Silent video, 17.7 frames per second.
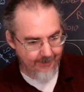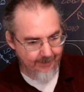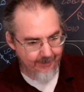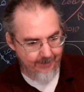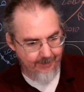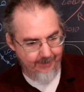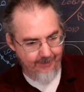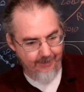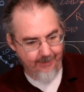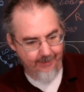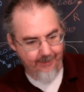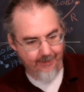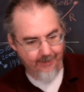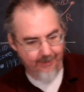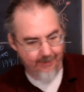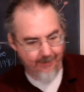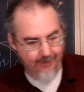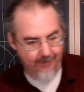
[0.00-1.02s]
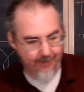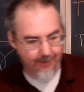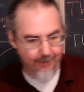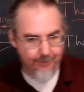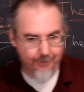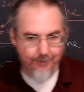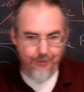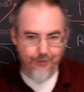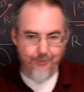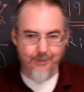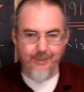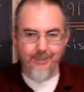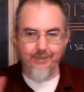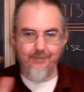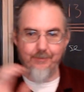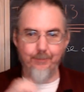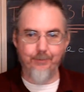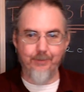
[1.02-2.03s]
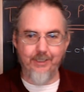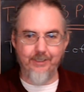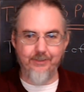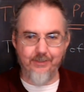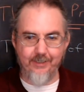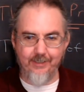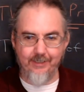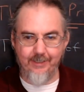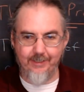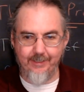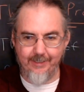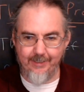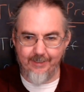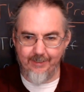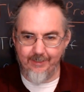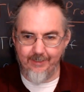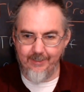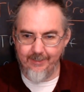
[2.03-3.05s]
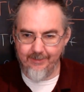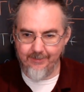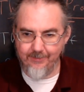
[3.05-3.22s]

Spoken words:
the undoing of the precedent that he had